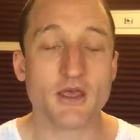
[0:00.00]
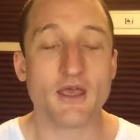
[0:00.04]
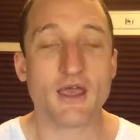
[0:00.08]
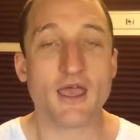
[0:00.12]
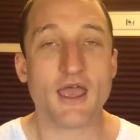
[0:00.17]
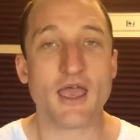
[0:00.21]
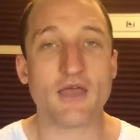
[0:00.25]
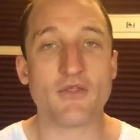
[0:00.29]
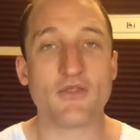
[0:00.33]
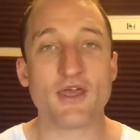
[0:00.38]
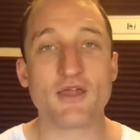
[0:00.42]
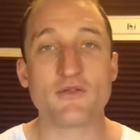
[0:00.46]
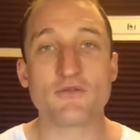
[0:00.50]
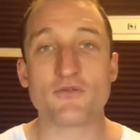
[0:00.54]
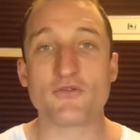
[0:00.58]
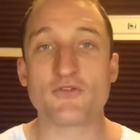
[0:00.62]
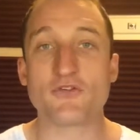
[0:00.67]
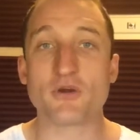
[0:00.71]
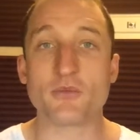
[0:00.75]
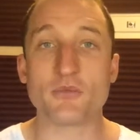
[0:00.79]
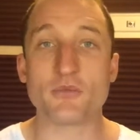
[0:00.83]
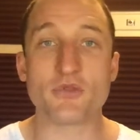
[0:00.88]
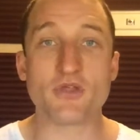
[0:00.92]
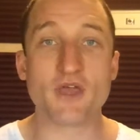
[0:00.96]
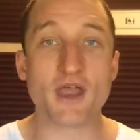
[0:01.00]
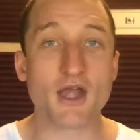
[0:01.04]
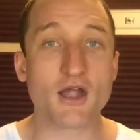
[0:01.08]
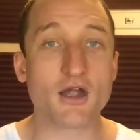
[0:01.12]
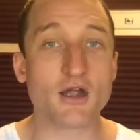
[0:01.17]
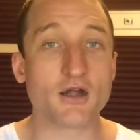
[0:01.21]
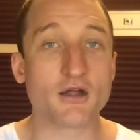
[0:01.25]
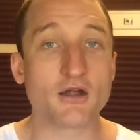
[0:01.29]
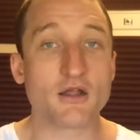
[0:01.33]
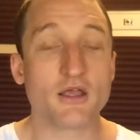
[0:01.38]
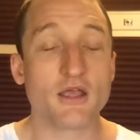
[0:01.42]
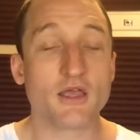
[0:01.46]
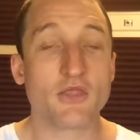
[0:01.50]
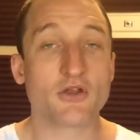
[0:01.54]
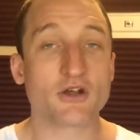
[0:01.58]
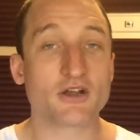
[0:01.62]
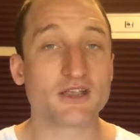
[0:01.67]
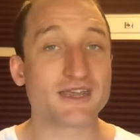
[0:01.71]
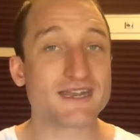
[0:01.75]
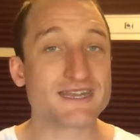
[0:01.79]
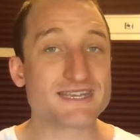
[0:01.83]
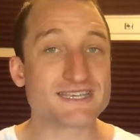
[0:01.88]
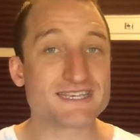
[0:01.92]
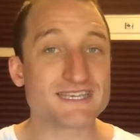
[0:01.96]
And then from there, they're
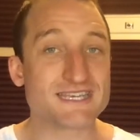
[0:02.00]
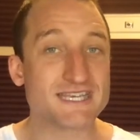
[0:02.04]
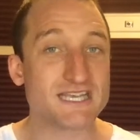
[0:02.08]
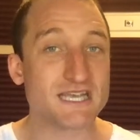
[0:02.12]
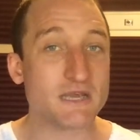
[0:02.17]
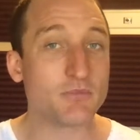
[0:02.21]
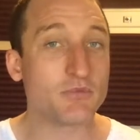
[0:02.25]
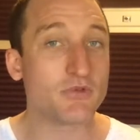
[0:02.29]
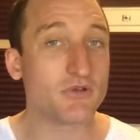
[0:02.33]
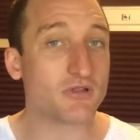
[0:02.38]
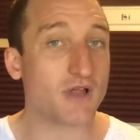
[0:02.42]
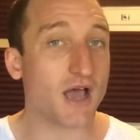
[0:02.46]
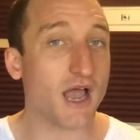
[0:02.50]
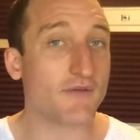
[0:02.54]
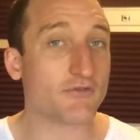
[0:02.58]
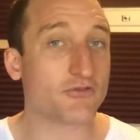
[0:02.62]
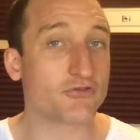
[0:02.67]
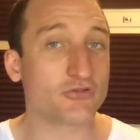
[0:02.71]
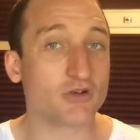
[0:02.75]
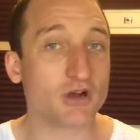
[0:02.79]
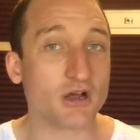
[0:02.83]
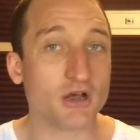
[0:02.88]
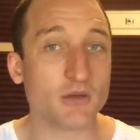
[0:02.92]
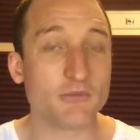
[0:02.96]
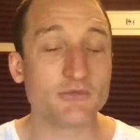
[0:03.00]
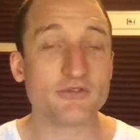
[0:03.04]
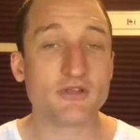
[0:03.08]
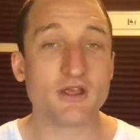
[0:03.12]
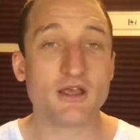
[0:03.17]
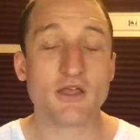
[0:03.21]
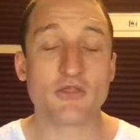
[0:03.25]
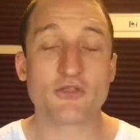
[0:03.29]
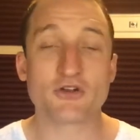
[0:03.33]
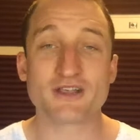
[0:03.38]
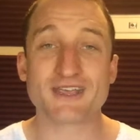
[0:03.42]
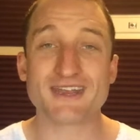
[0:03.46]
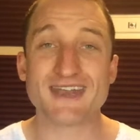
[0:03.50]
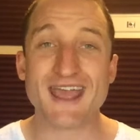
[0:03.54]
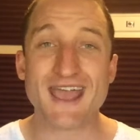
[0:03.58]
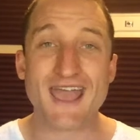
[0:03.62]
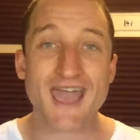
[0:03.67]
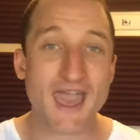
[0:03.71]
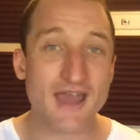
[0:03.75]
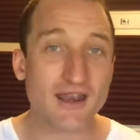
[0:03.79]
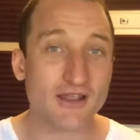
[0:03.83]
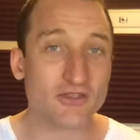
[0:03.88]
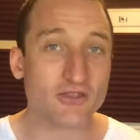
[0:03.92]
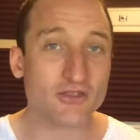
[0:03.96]
going to keep the live drums, they're going to
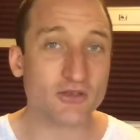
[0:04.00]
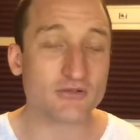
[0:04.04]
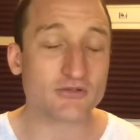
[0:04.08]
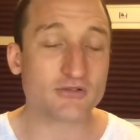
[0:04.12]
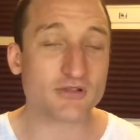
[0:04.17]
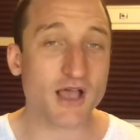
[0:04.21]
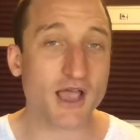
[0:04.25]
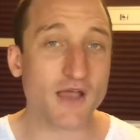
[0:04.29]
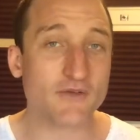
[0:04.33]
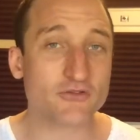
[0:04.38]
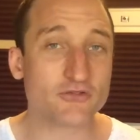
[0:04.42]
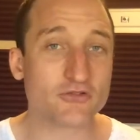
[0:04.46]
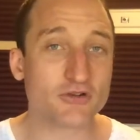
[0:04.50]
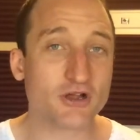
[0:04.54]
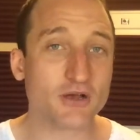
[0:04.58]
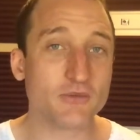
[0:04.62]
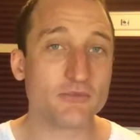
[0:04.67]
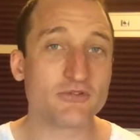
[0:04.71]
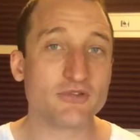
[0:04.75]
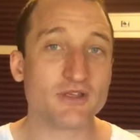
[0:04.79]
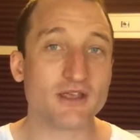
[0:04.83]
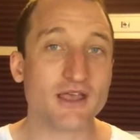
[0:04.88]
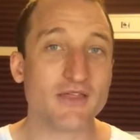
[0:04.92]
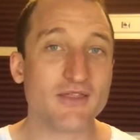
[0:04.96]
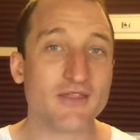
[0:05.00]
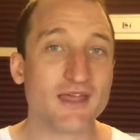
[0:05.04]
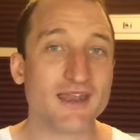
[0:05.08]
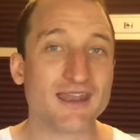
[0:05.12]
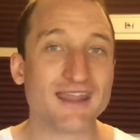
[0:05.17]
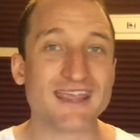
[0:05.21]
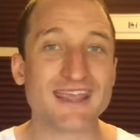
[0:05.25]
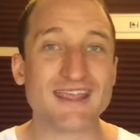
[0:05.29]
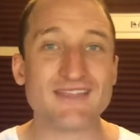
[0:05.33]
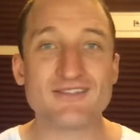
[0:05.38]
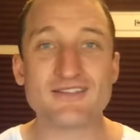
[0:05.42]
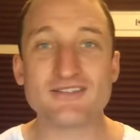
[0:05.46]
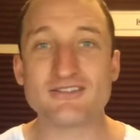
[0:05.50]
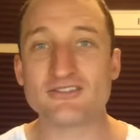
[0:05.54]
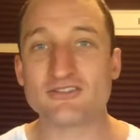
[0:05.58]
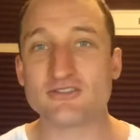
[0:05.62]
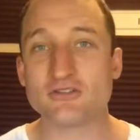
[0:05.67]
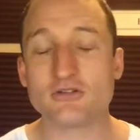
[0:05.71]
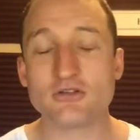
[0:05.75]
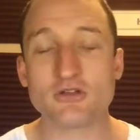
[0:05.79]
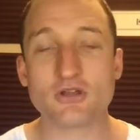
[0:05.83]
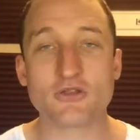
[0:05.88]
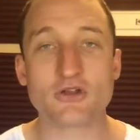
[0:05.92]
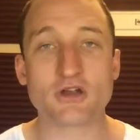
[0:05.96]
edit those live drums, and then in the
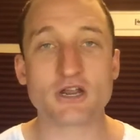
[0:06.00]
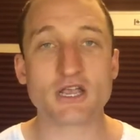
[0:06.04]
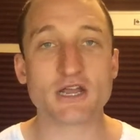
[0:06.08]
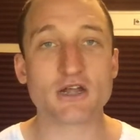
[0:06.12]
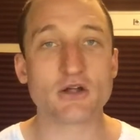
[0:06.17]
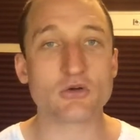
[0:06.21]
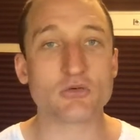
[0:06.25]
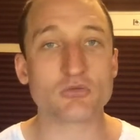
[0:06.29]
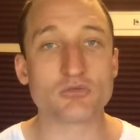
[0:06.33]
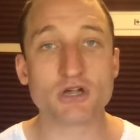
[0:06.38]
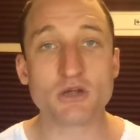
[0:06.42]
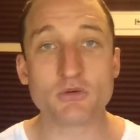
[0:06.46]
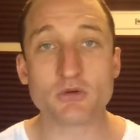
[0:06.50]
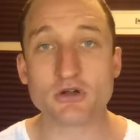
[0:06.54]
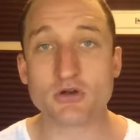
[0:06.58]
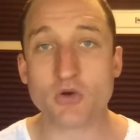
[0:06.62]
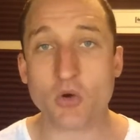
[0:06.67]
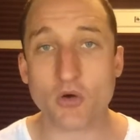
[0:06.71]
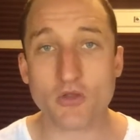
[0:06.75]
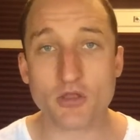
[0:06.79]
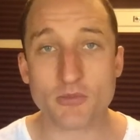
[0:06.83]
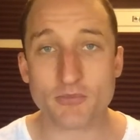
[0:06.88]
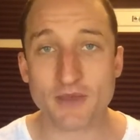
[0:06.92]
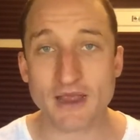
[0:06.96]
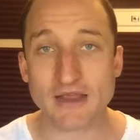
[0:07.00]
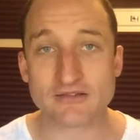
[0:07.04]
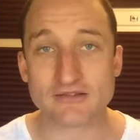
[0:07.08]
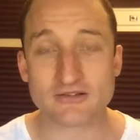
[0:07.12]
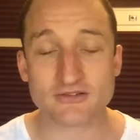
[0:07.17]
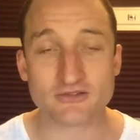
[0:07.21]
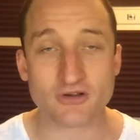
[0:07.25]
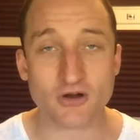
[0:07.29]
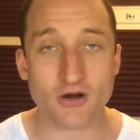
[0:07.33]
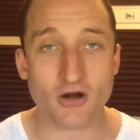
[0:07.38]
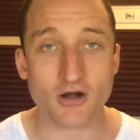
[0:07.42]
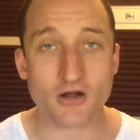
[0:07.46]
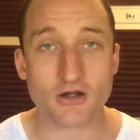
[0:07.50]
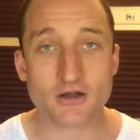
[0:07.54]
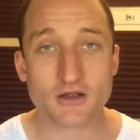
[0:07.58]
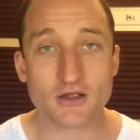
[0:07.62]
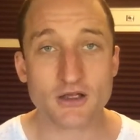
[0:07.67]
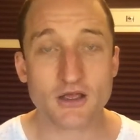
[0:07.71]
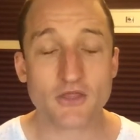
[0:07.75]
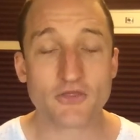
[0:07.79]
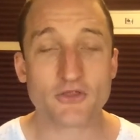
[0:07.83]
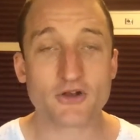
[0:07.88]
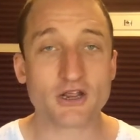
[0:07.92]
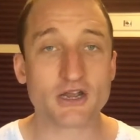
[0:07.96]
studio, they're going to re-record the bass guitar,
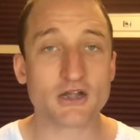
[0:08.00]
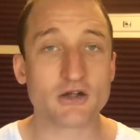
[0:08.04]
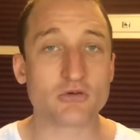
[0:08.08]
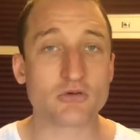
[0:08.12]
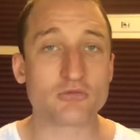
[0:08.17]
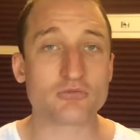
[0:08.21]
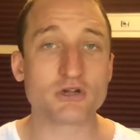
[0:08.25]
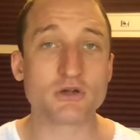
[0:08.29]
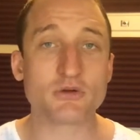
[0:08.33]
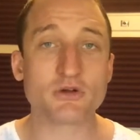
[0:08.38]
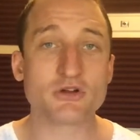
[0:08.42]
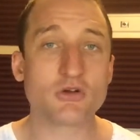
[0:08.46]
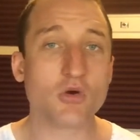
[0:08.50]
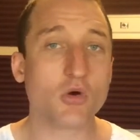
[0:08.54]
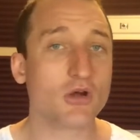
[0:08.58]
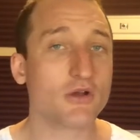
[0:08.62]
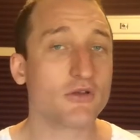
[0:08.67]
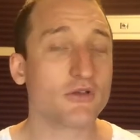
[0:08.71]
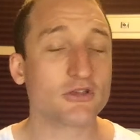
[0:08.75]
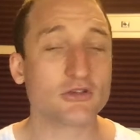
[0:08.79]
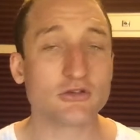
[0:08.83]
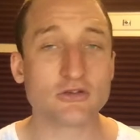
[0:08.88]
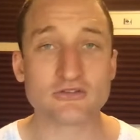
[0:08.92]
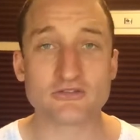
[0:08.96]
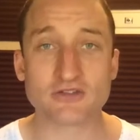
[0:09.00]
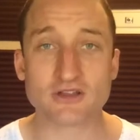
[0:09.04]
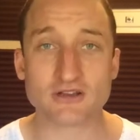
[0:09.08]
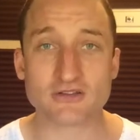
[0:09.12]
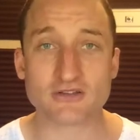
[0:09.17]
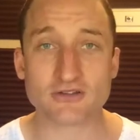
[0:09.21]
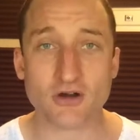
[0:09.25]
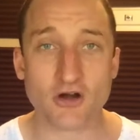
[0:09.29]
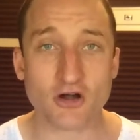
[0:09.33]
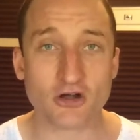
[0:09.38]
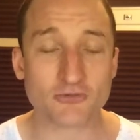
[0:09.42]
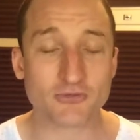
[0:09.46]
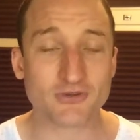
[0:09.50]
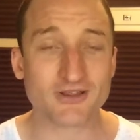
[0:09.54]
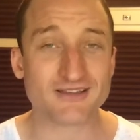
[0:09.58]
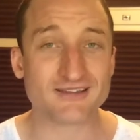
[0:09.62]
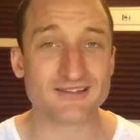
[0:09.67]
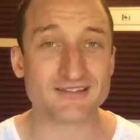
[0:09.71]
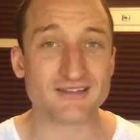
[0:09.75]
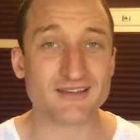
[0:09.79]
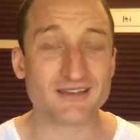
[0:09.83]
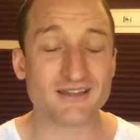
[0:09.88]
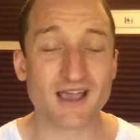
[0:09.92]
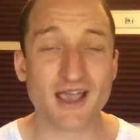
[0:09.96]
they're going to re-record acoustic guitars because
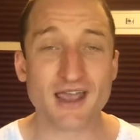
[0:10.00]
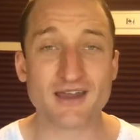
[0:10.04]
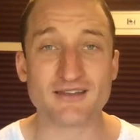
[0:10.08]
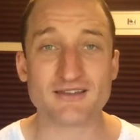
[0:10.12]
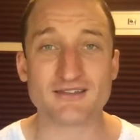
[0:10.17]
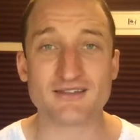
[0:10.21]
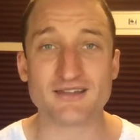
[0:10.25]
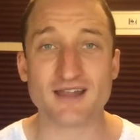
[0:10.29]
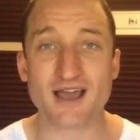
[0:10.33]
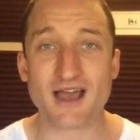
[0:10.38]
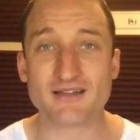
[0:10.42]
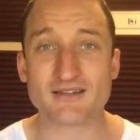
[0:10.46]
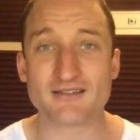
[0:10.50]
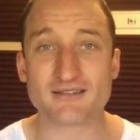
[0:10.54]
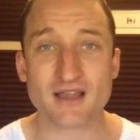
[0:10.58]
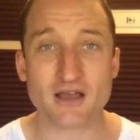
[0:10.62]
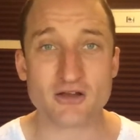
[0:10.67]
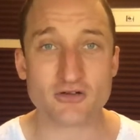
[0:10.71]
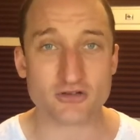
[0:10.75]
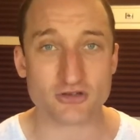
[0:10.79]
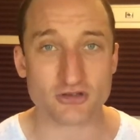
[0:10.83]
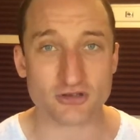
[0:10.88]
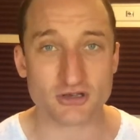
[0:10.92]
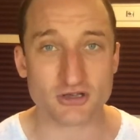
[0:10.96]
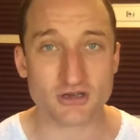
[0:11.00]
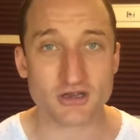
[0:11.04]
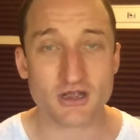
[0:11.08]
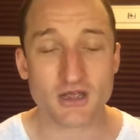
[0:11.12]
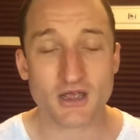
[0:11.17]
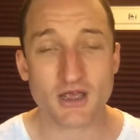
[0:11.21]
DI does not sound good.